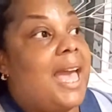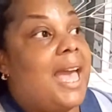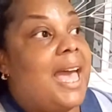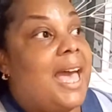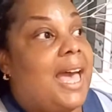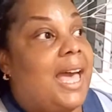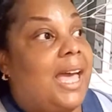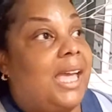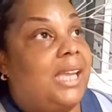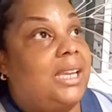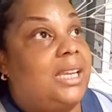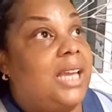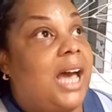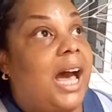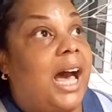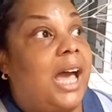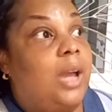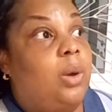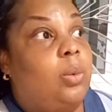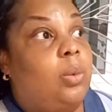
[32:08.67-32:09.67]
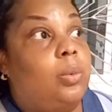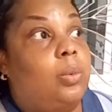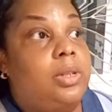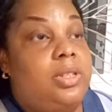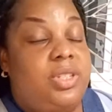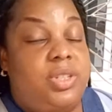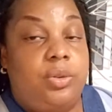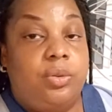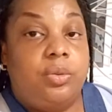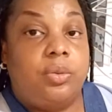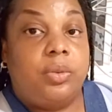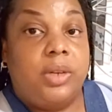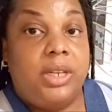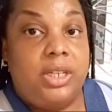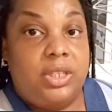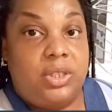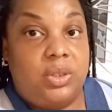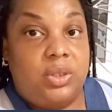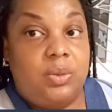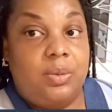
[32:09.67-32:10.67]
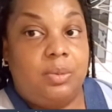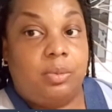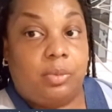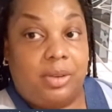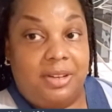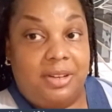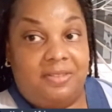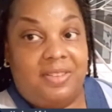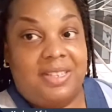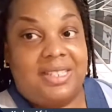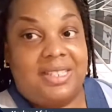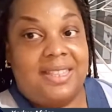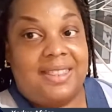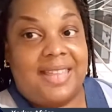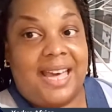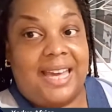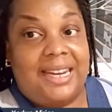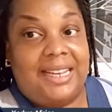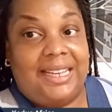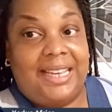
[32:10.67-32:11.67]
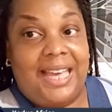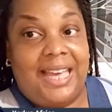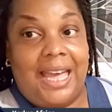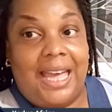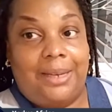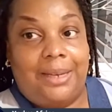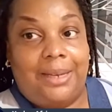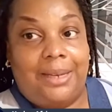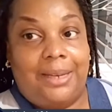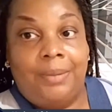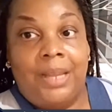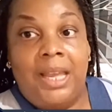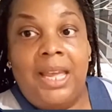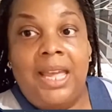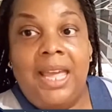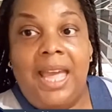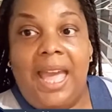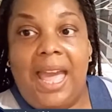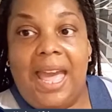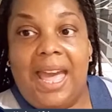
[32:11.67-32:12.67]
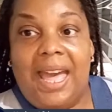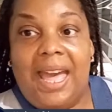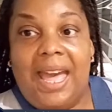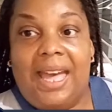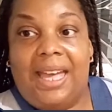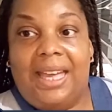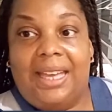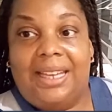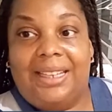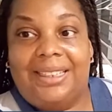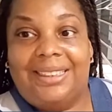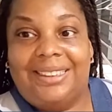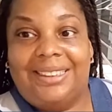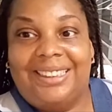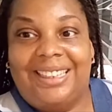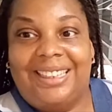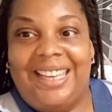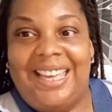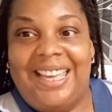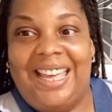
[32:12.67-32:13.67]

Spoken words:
and I want to revisit that again. And